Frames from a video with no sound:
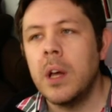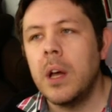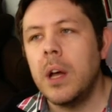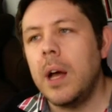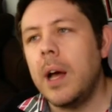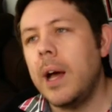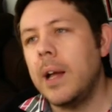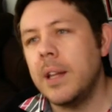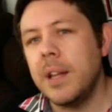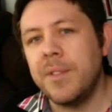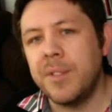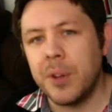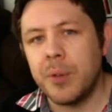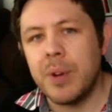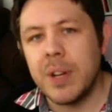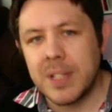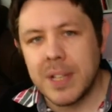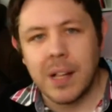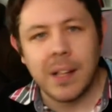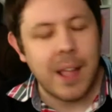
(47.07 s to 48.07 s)
And if there
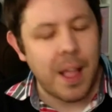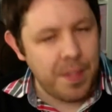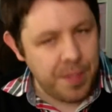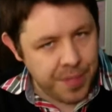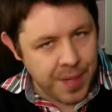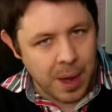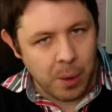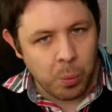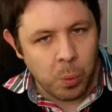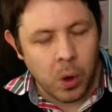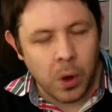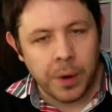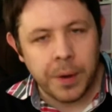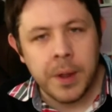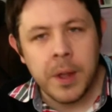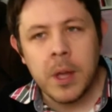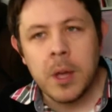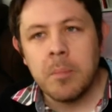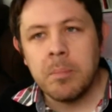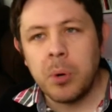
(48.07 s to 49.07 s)
is, I'll get that one.
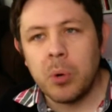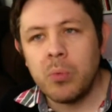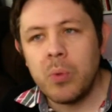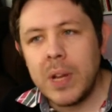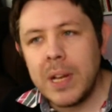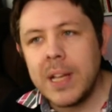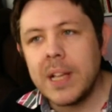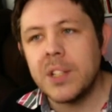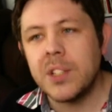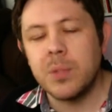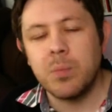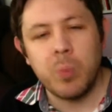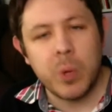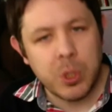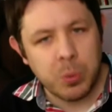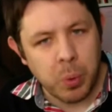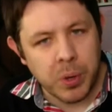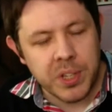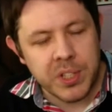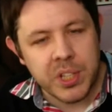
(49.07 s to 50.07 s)
But really, it's
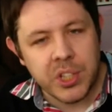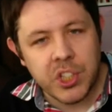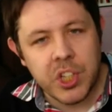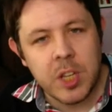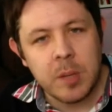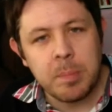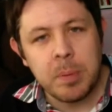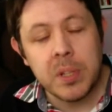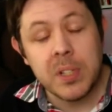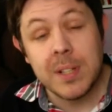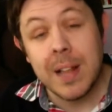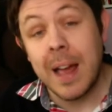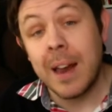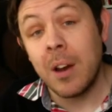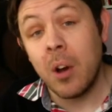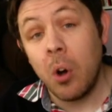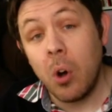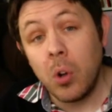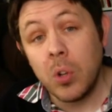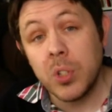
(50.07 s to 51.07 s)
which one is the cheapest,
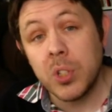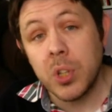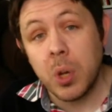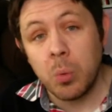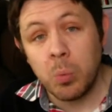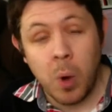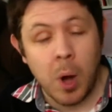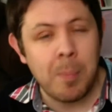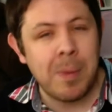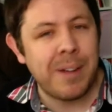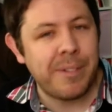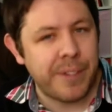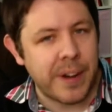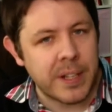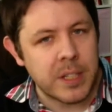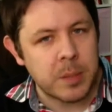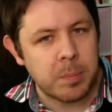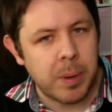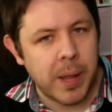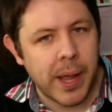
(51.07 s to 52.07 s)
and also what my
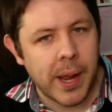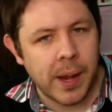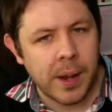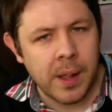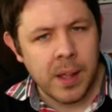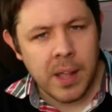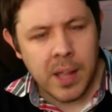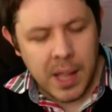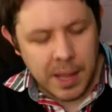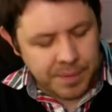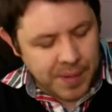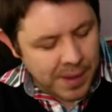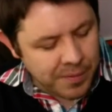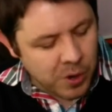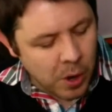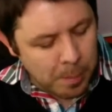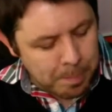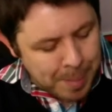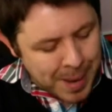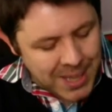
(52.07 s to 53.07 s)
friends playing. If I've
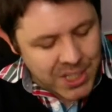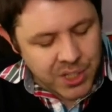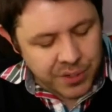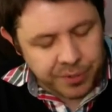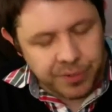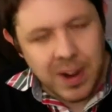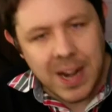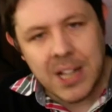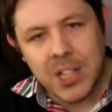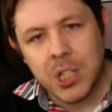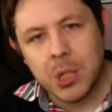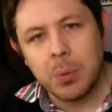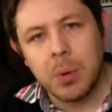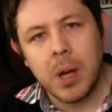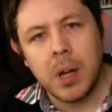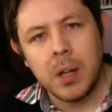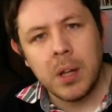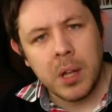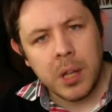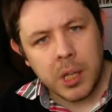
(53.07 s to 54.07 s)
got a batch of friends who
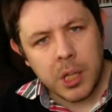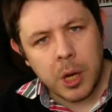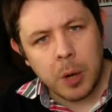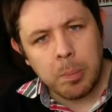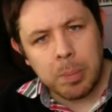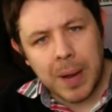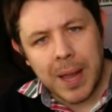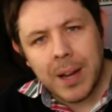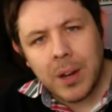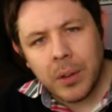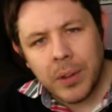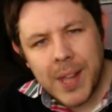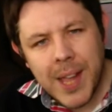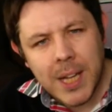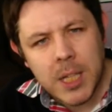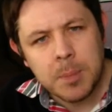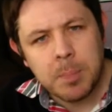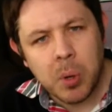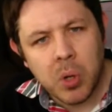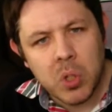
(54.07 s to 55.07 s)
are, you know, playing on the
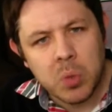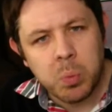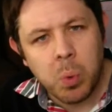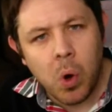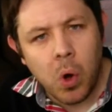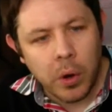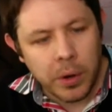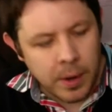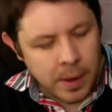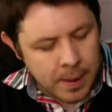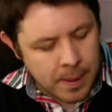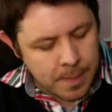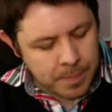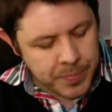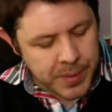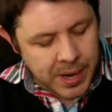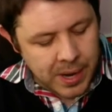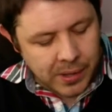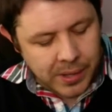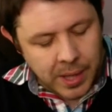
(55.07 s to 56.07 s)
Xbox One,
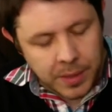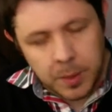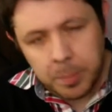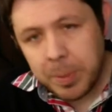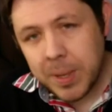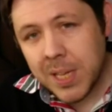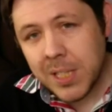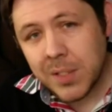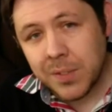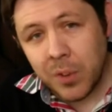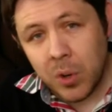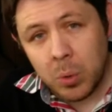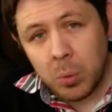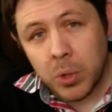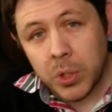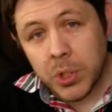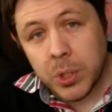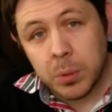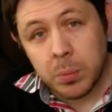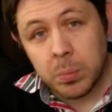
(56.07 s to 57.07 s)
then I'll get the PS4
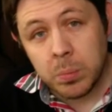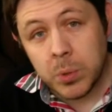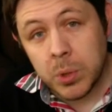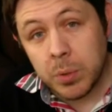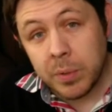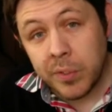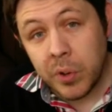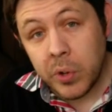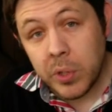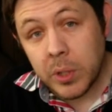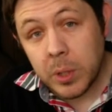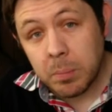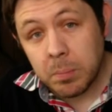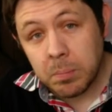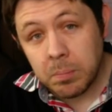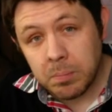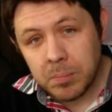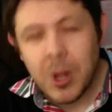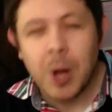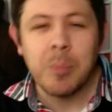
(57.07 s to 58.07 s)
one to avoid them.
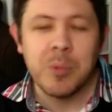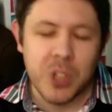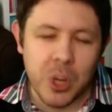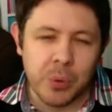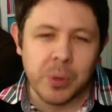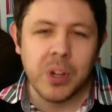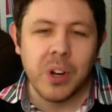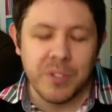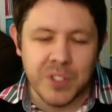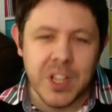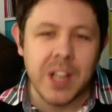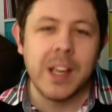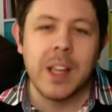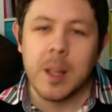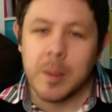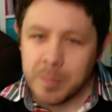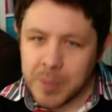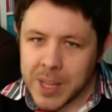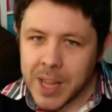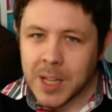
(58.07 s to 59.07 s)
No, I'm joking. Obviously, I'll
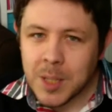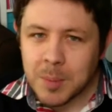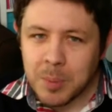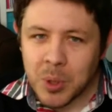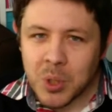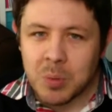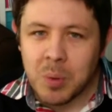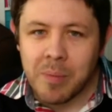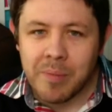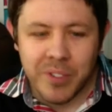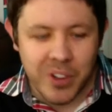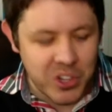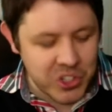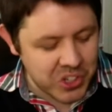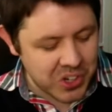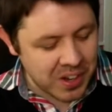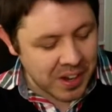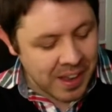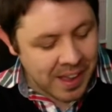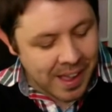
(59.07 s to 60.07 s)
get the Xbox One
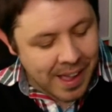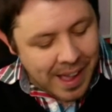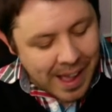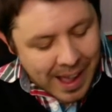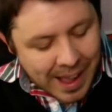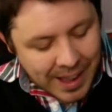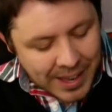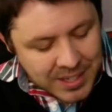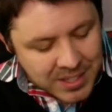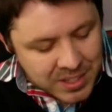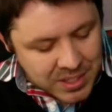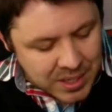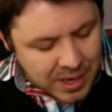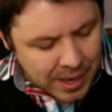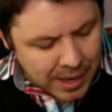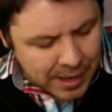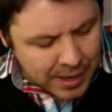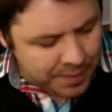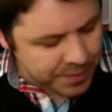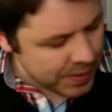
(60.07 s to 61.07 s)
version. And
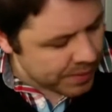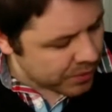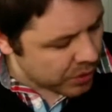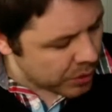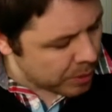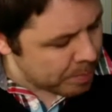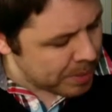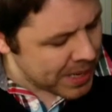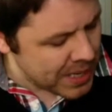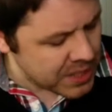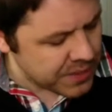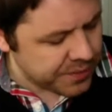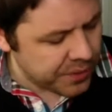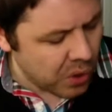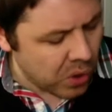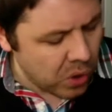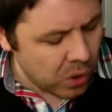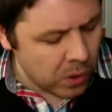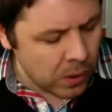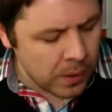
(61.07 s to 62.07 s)
if they've got the
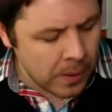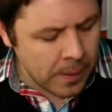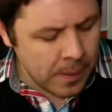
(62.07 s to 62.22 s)
PS4